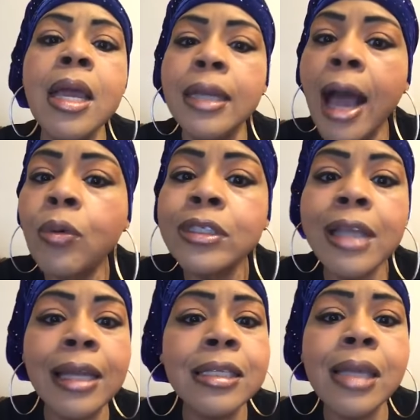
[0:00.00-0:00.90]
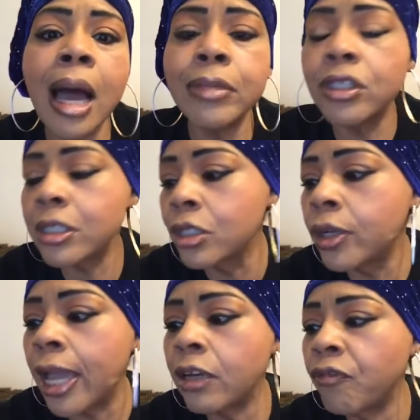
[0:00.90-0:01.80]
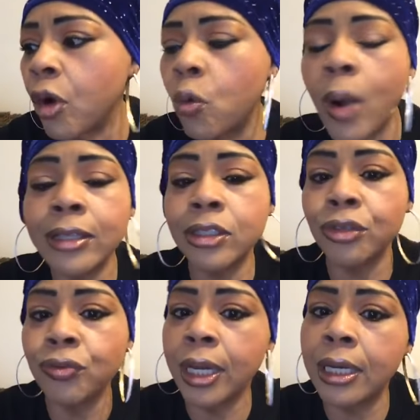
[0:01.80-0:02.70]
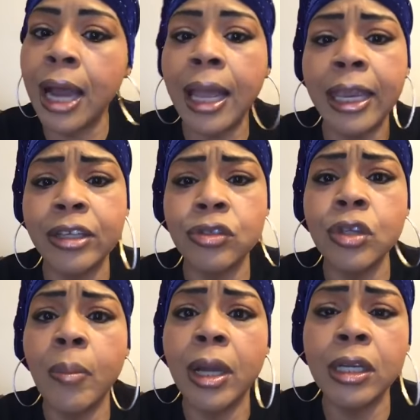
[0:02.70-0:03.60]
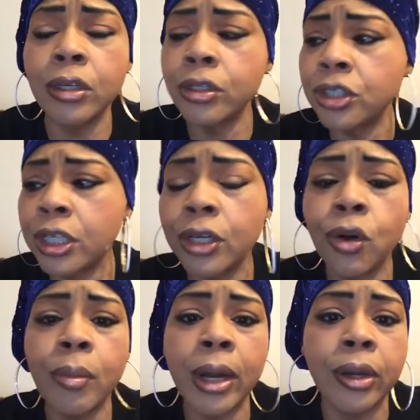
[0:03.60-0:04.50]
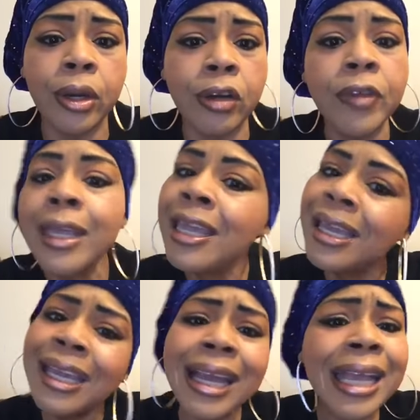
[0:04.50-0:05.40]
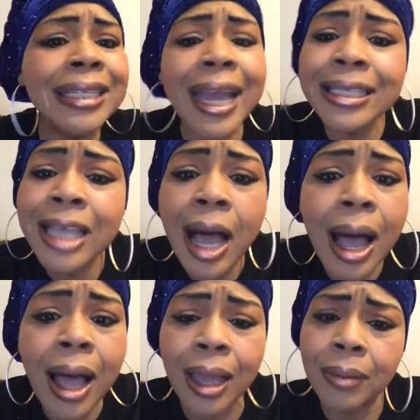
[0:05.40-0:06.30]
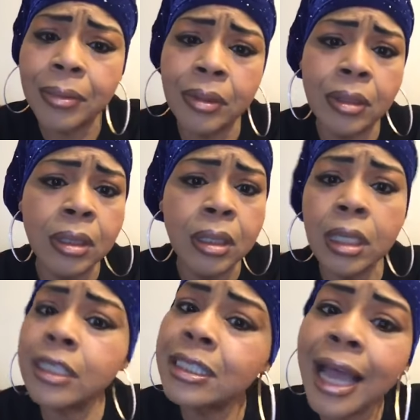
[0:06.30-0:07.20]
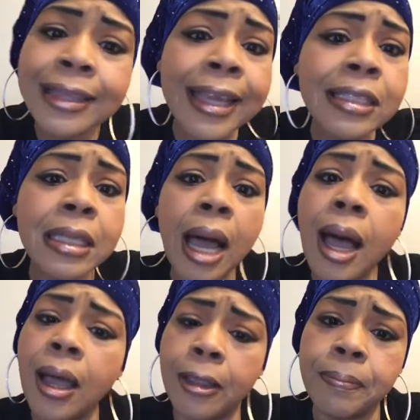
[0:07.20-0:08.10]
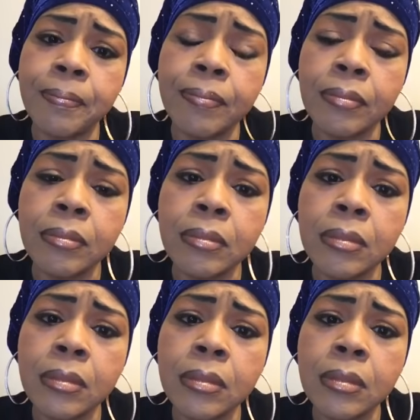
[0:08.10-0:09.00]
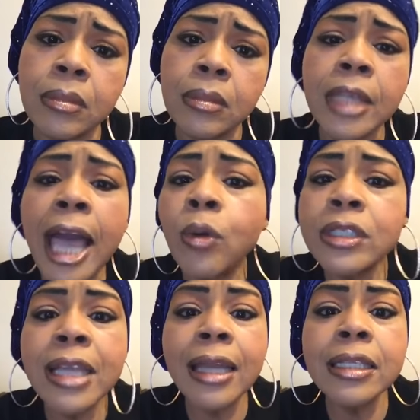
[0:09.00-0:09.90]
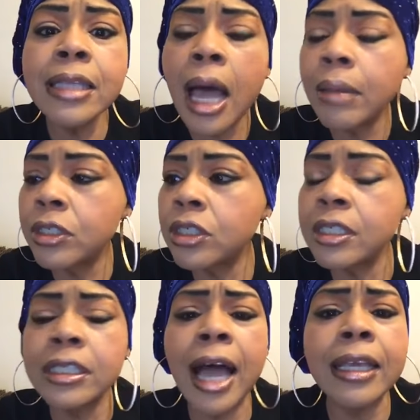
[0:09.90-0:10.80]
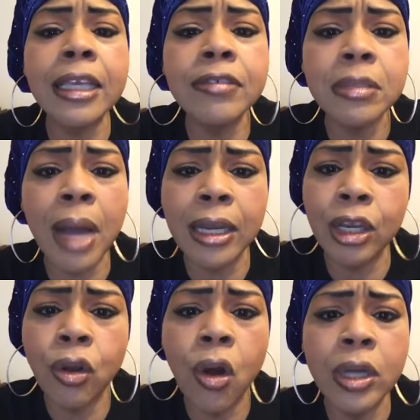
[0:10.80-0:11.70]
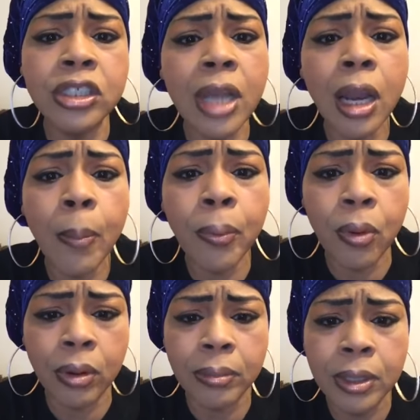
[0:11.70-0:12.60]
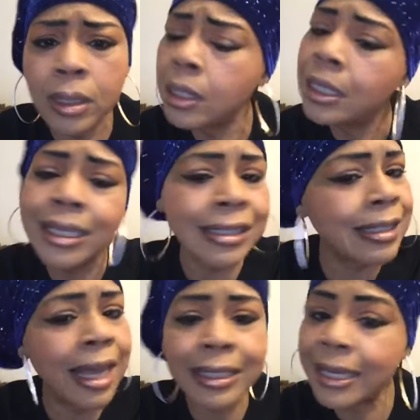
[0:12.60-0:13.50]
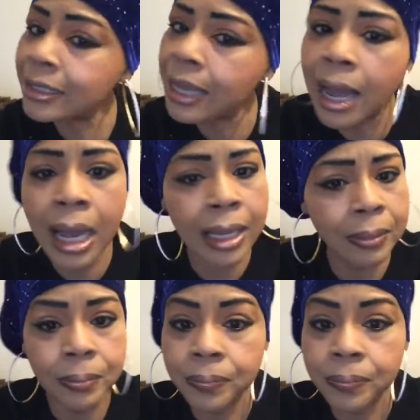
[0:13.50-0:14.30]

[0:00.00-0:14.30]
Now is not the time to just look at the phone, watching the ring and not answer, talking about, girl, she get on my nerve. It ain't that time. It's not that time. Now is not the time to just not give somebody a call and check up on them. It's not that time.